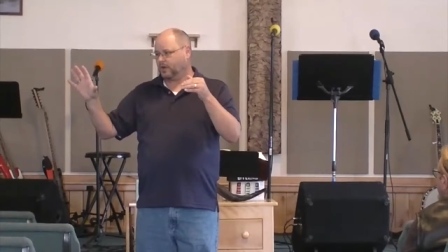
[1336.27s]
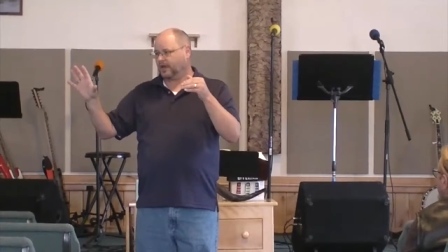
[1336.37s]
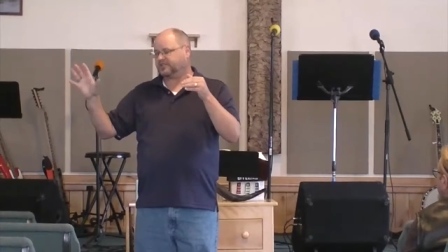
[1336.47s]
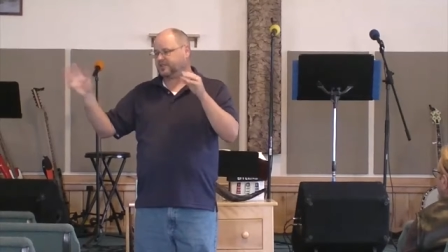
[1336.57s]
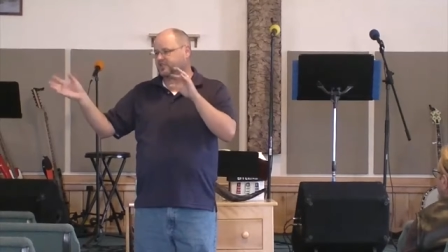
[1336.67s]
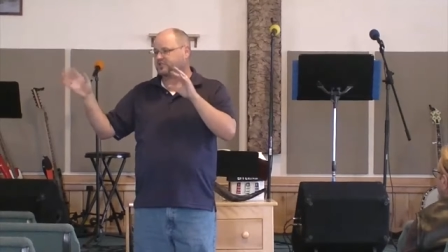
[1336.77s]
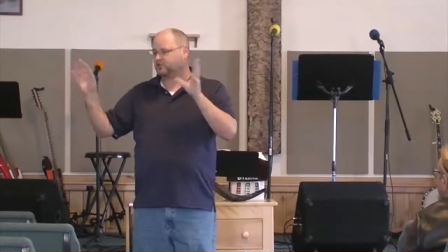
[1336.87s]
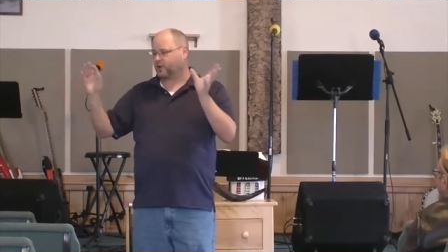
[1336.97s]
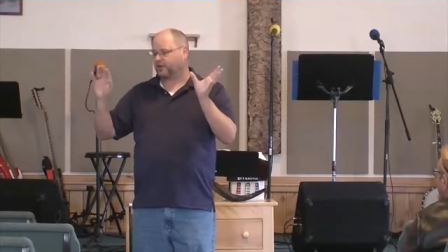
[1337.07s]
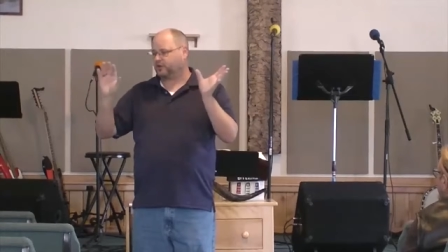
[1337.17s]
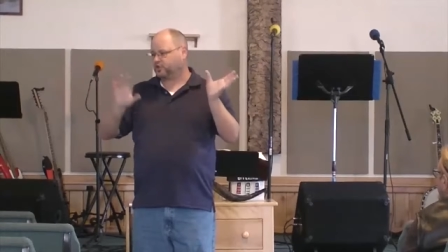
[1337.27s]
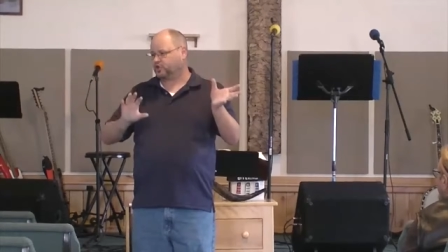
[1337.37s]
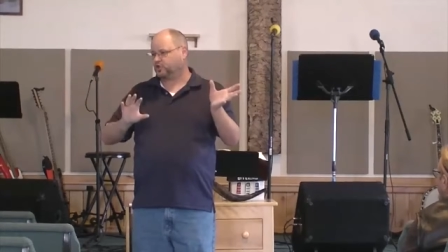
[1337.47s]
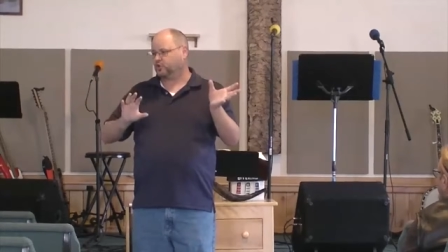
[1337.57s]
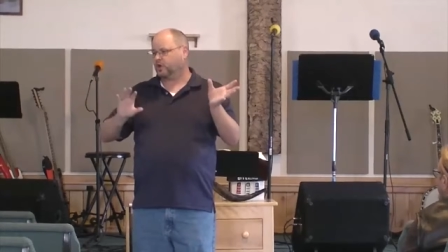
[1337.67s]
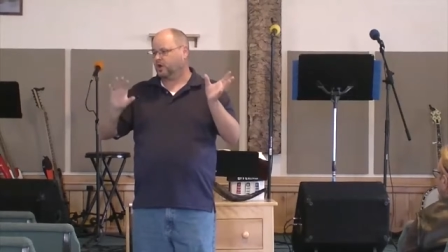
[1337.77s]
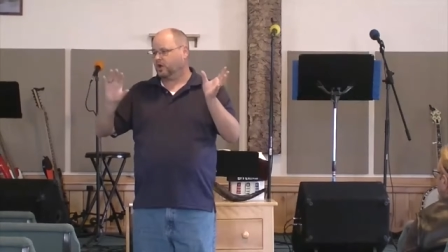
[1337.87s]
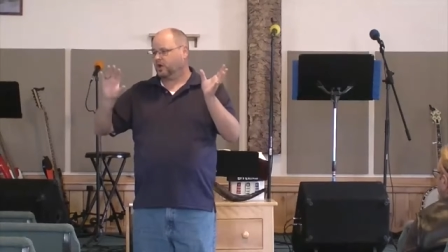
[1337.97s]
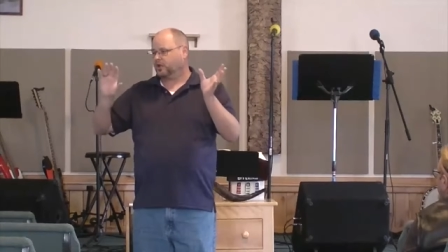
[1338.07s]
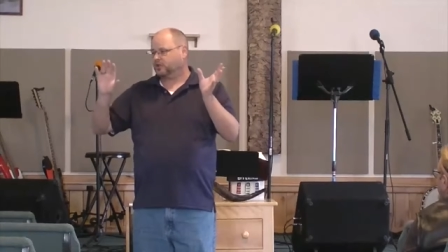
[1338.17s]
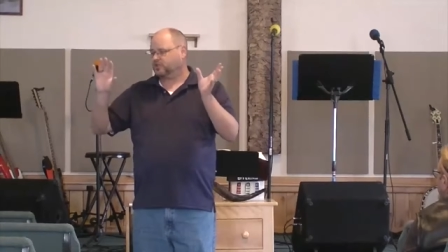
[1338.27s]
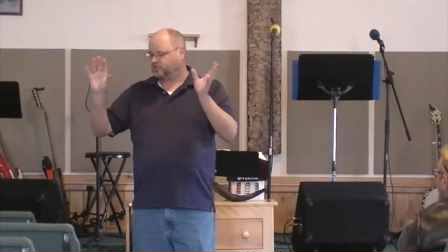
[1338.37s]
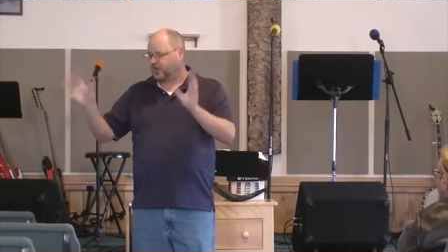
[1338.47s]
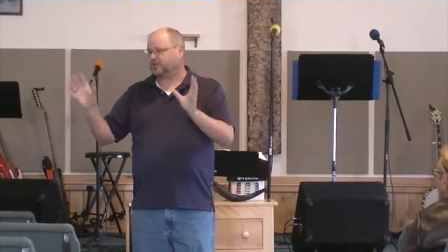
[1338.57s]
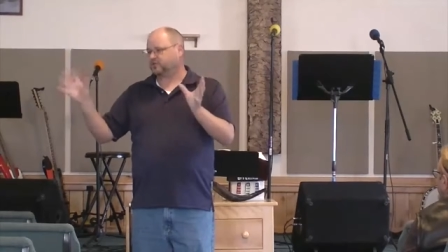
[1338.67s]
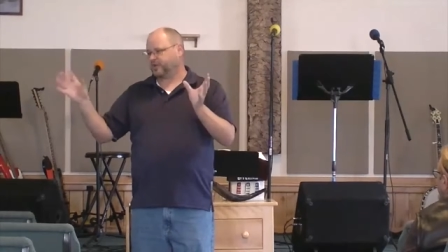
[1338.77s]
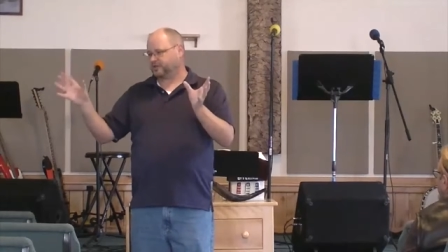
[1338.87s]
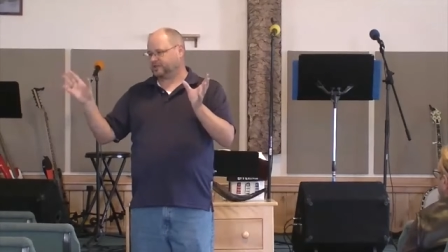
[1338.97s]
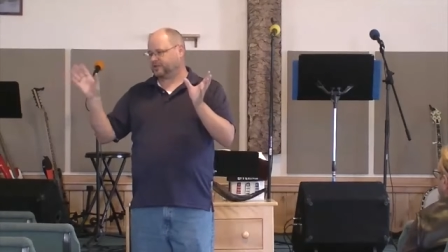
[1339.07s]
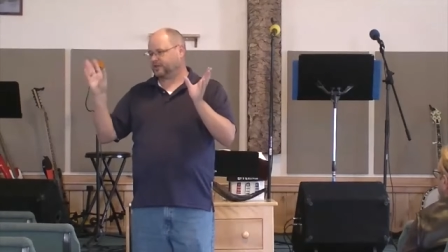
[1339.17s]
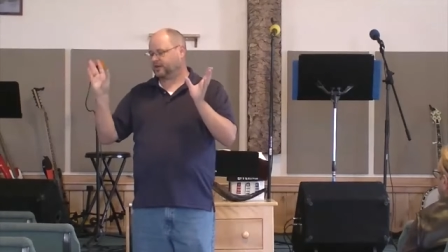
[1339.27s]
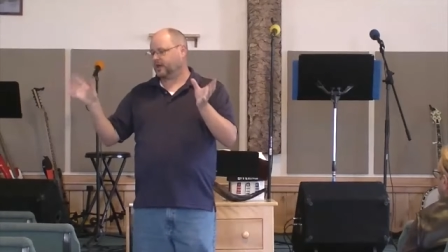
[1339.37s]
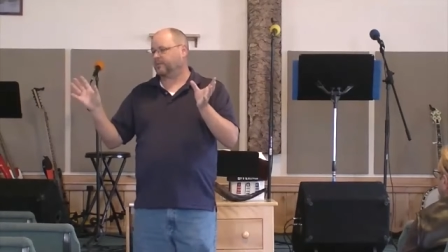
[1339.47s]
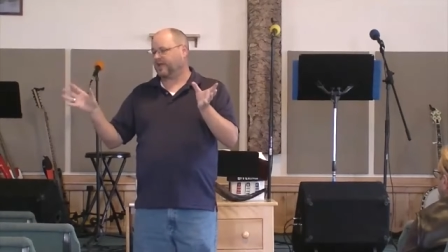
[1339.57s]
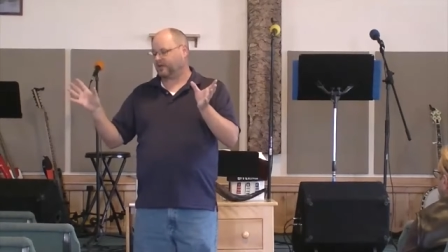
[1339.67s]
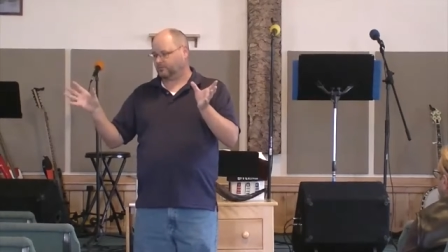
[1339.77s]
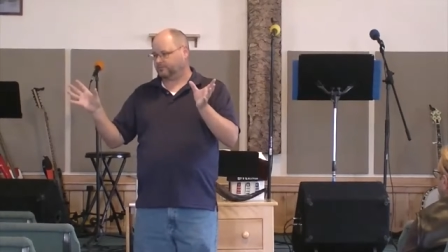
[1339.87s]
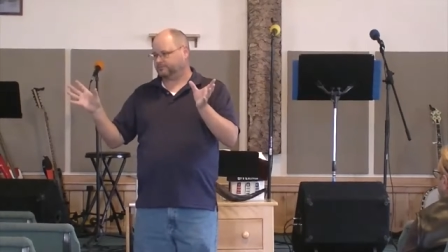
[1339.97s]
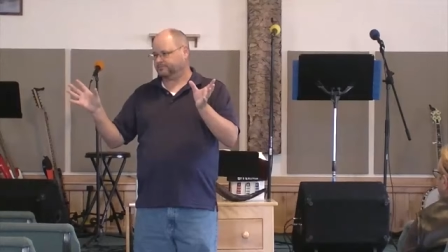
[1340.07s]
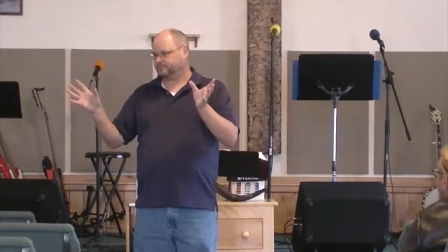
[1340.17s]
And see, this is where the two judgments come in.